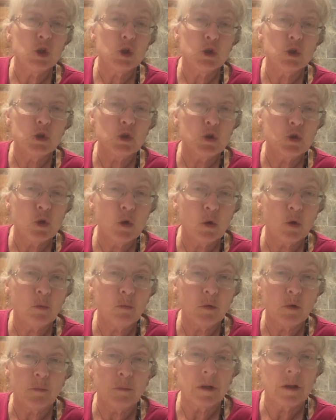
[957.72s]

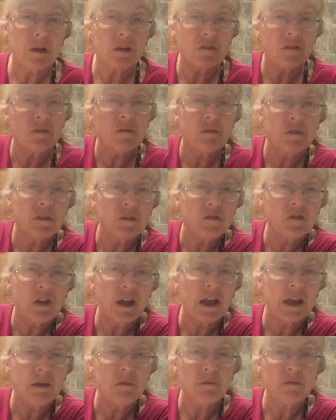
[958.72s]
normal because of the
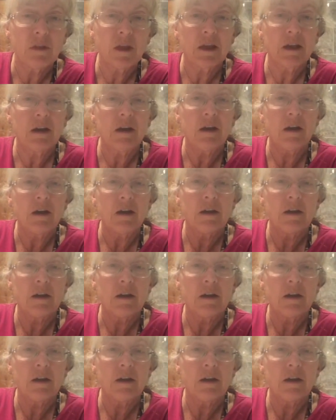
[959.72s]
shape they are